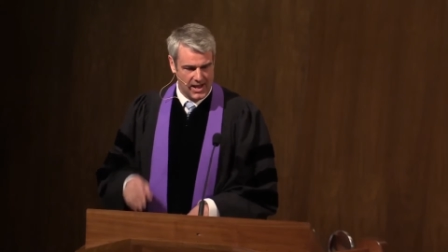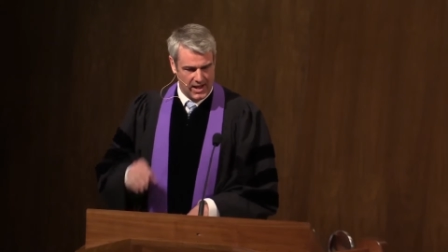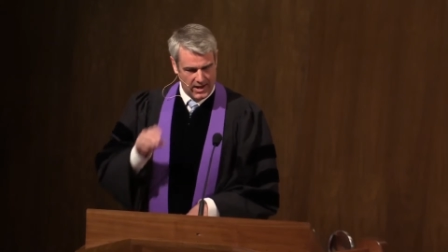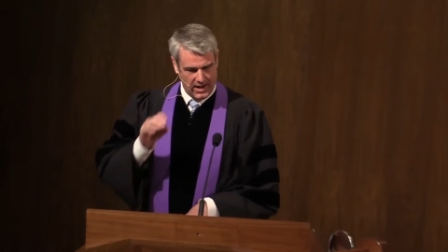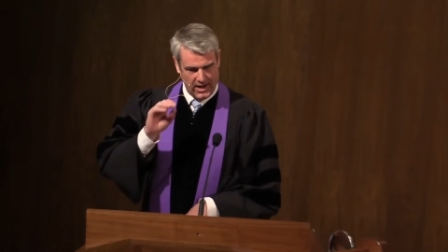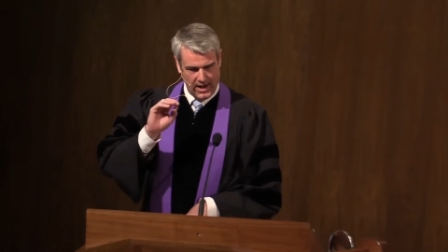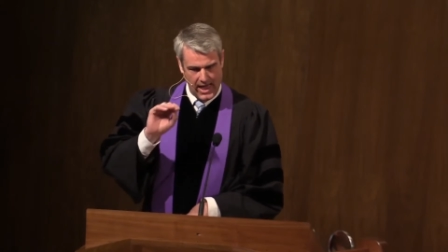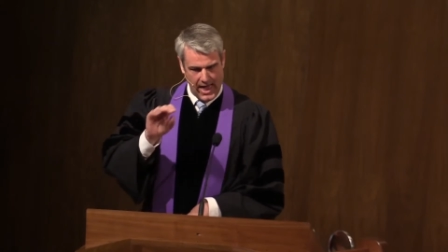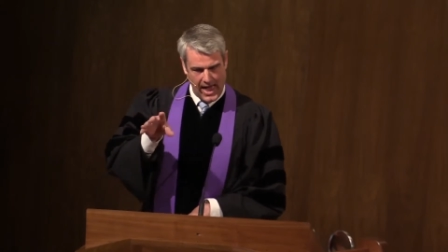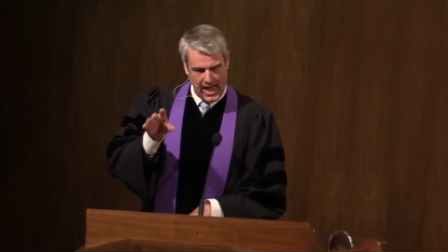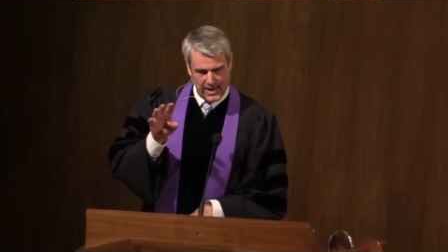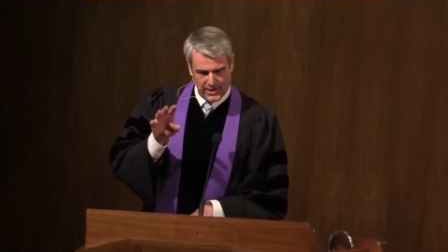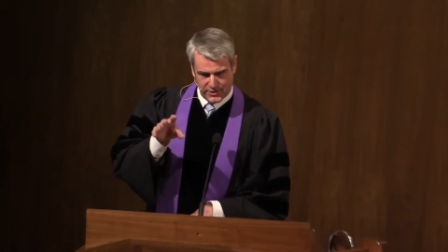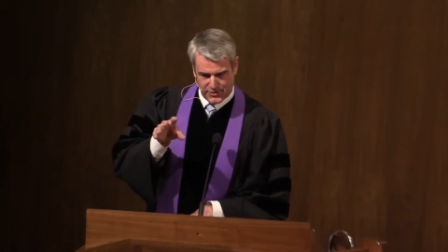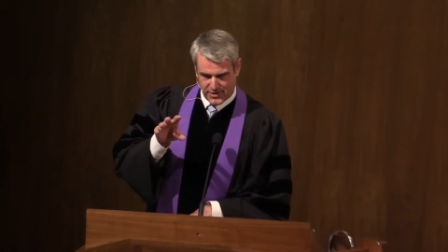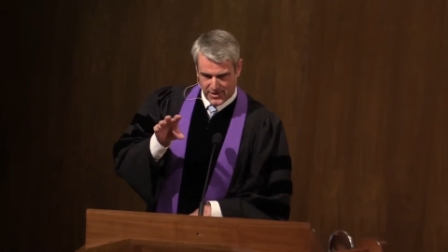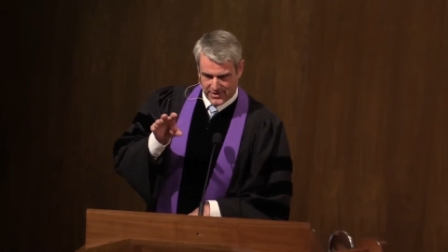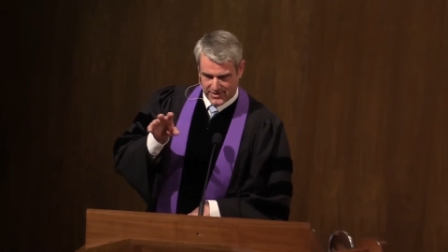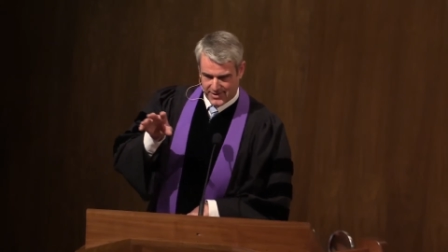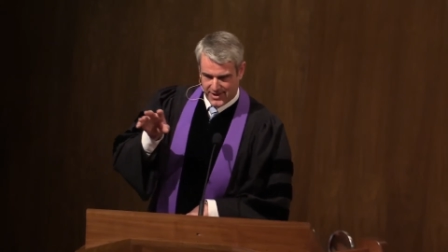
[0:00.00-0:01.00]

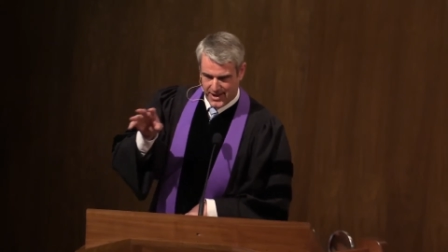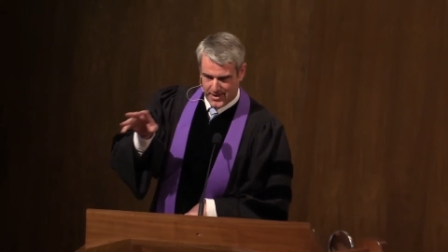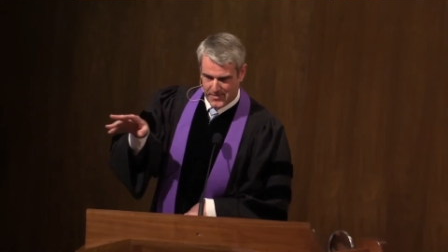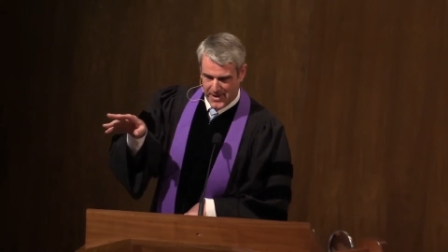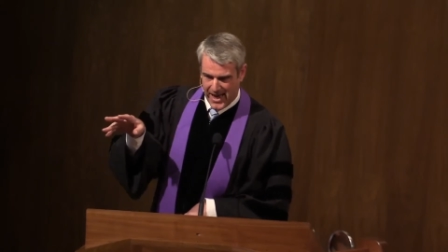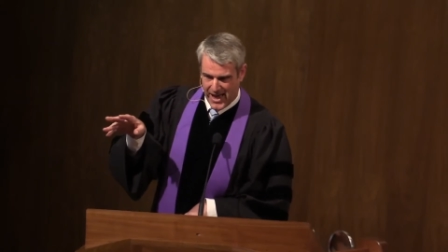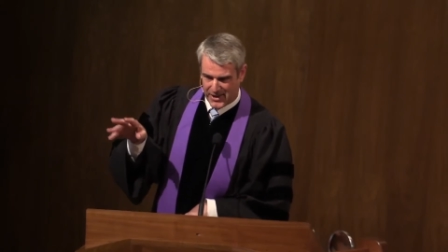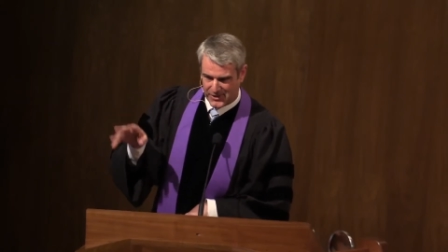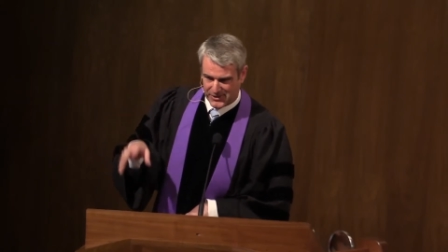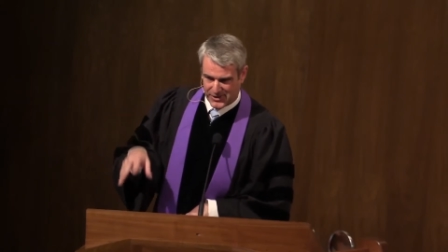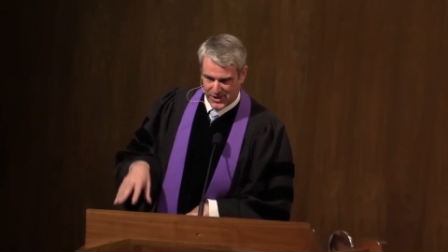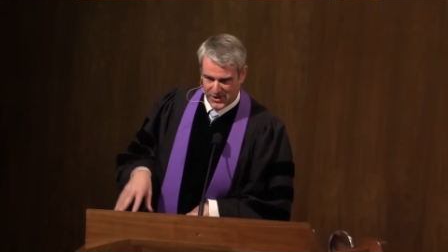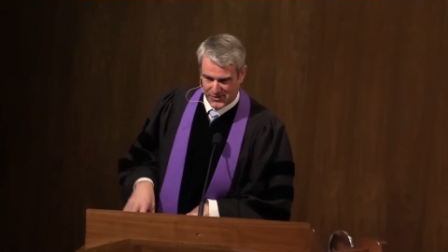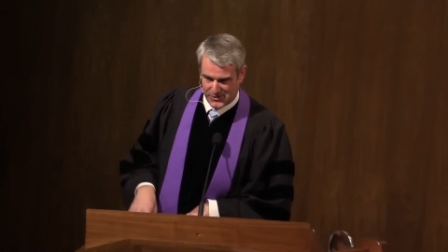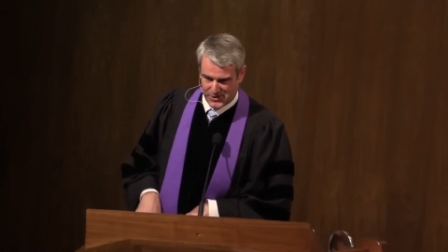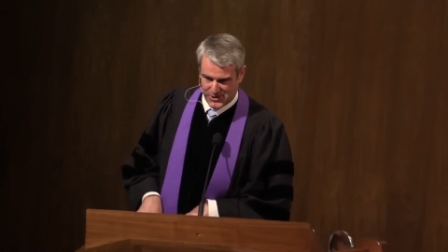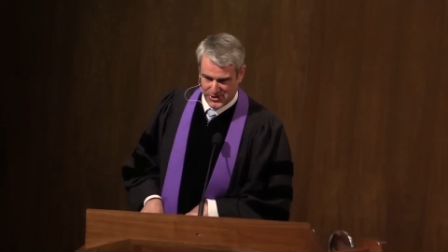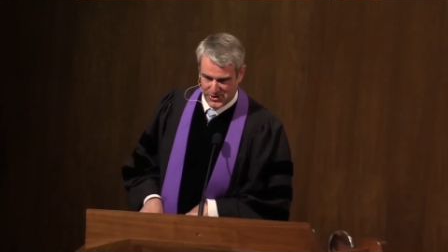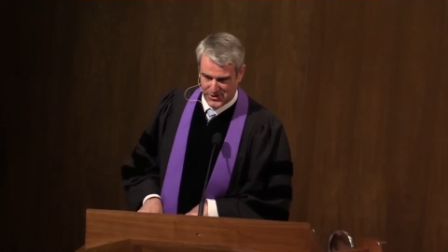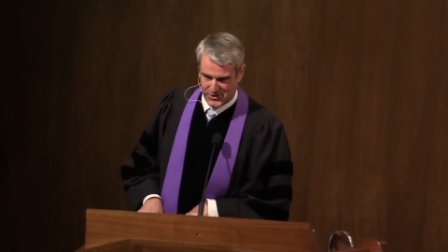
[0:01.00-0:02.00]
Lazarus, come out, don't
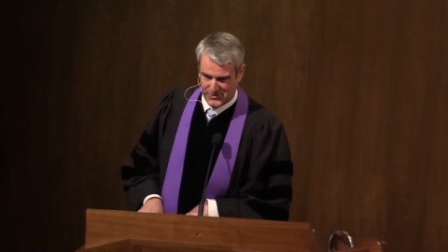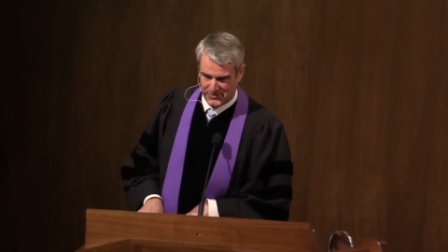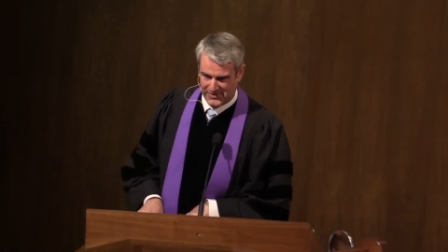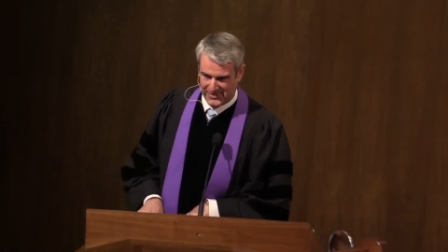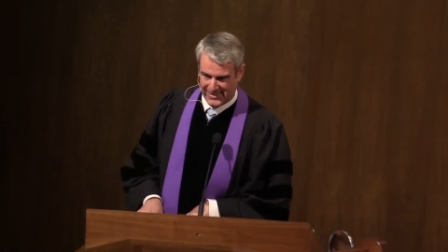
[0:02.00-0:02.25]
you?